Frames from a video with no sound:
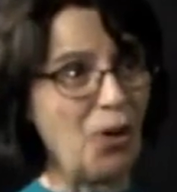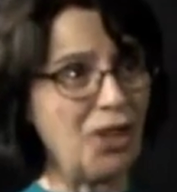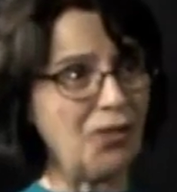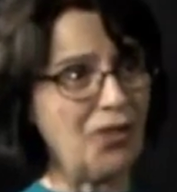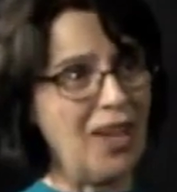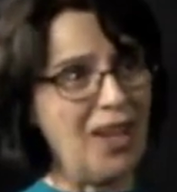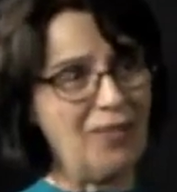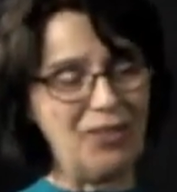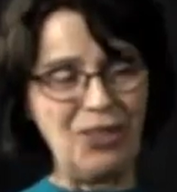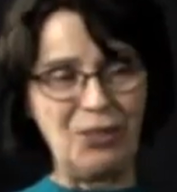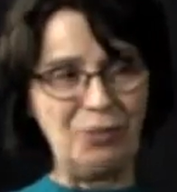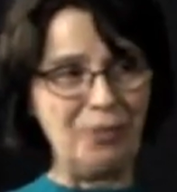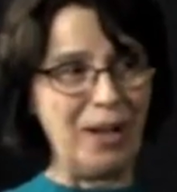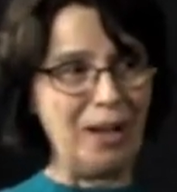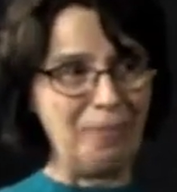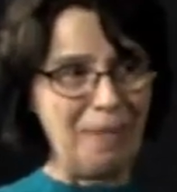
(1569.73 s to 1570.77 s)
Wonderful having you
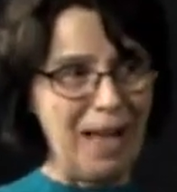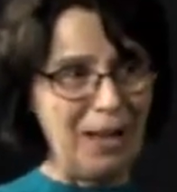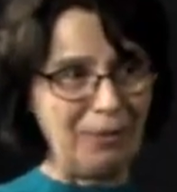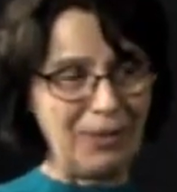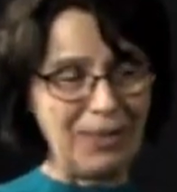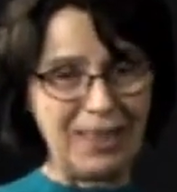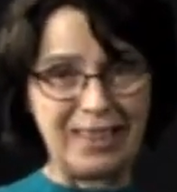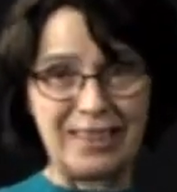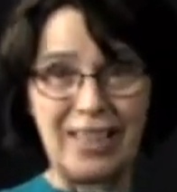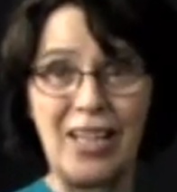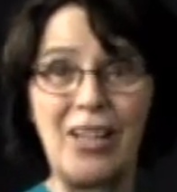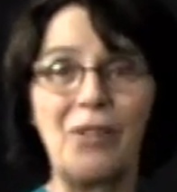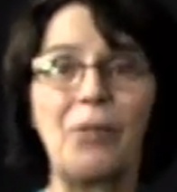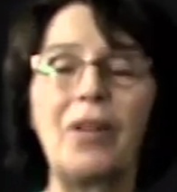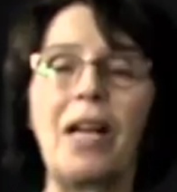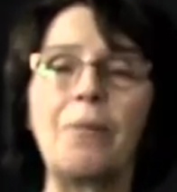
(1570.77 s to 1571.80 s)
back with us.
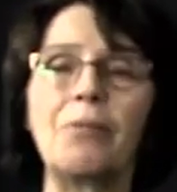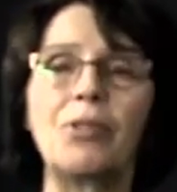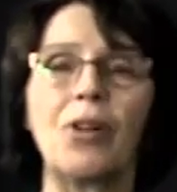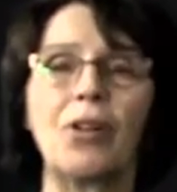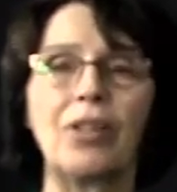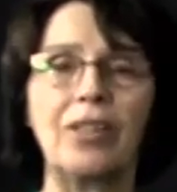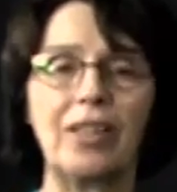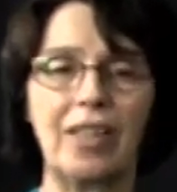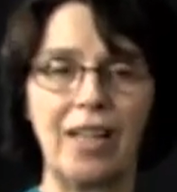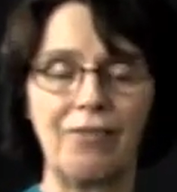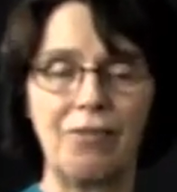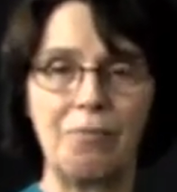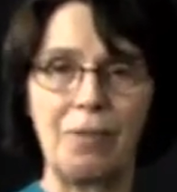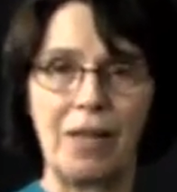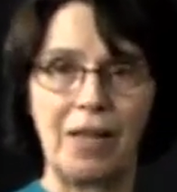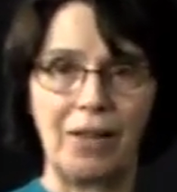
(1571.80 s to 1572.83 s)
We have been talking to Kevin
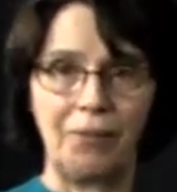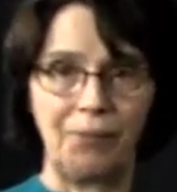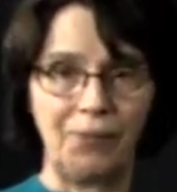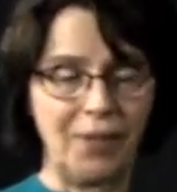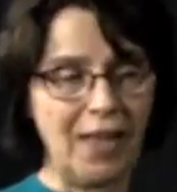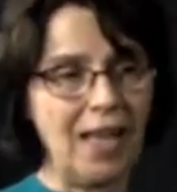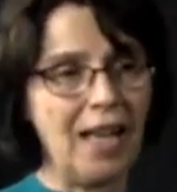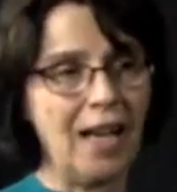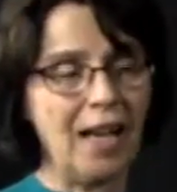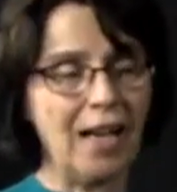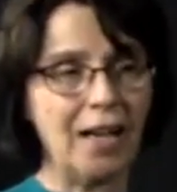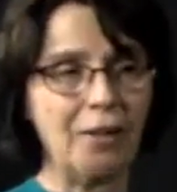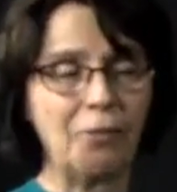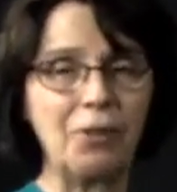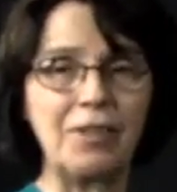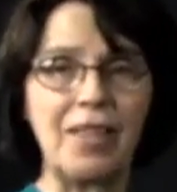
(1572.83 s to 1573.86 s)

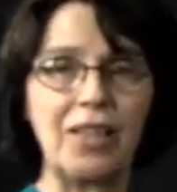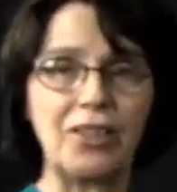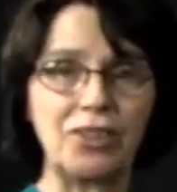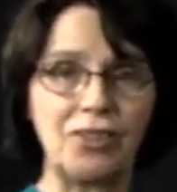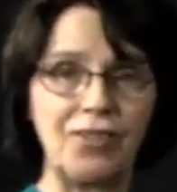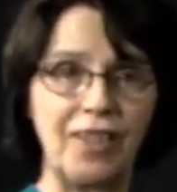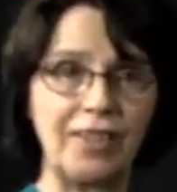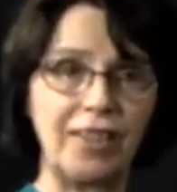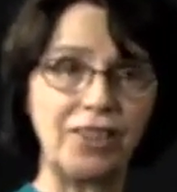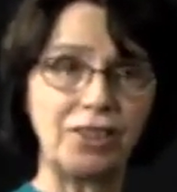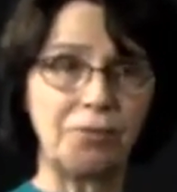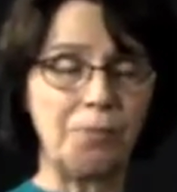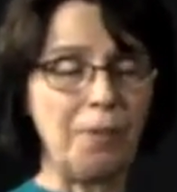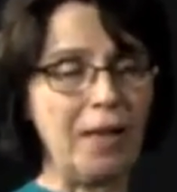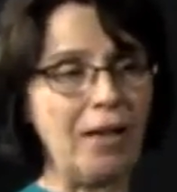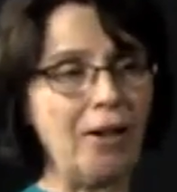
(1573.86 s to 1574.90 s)
Bell with National Foundation
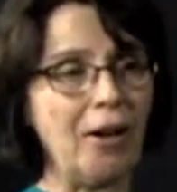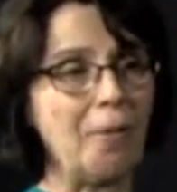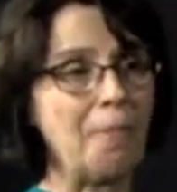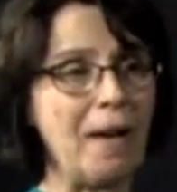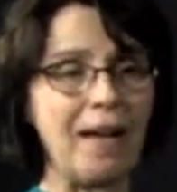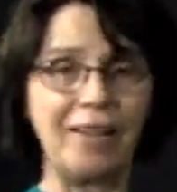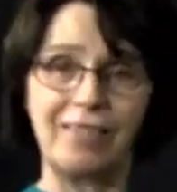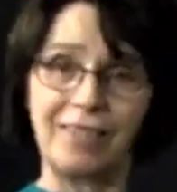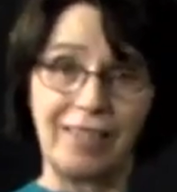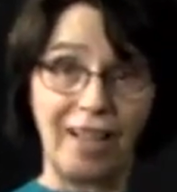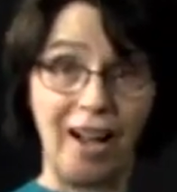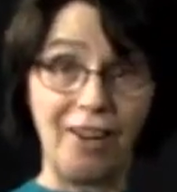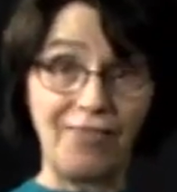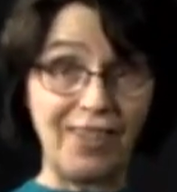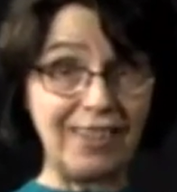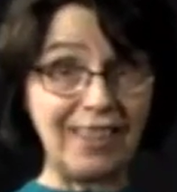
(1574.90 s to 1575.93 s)
Repair about
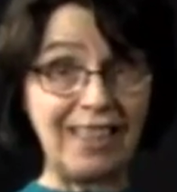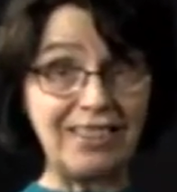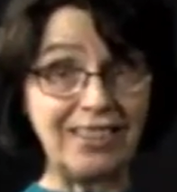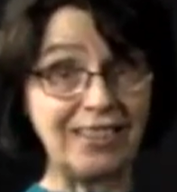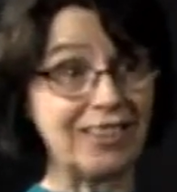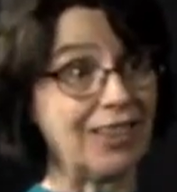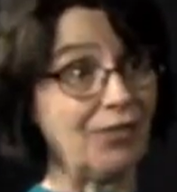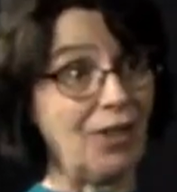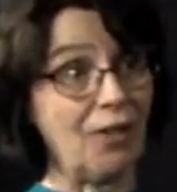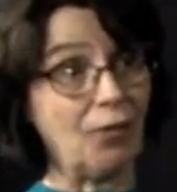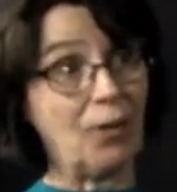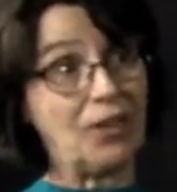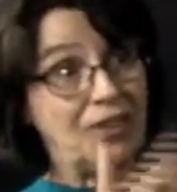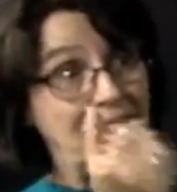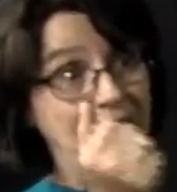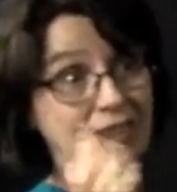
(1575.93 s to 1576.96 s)
our foundations. If you have
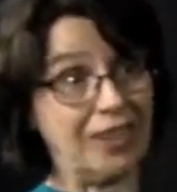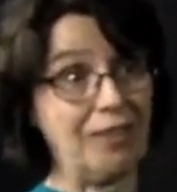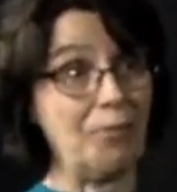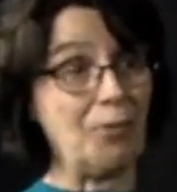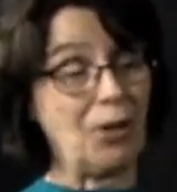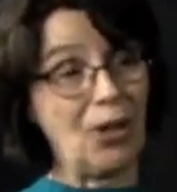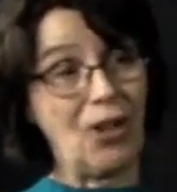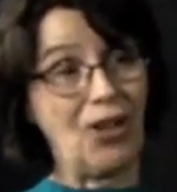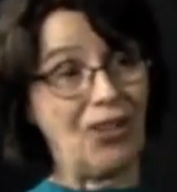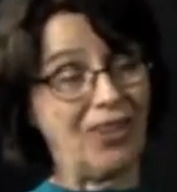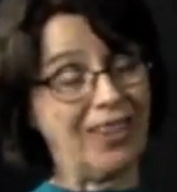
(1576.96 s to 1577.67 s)
questions, give them a call.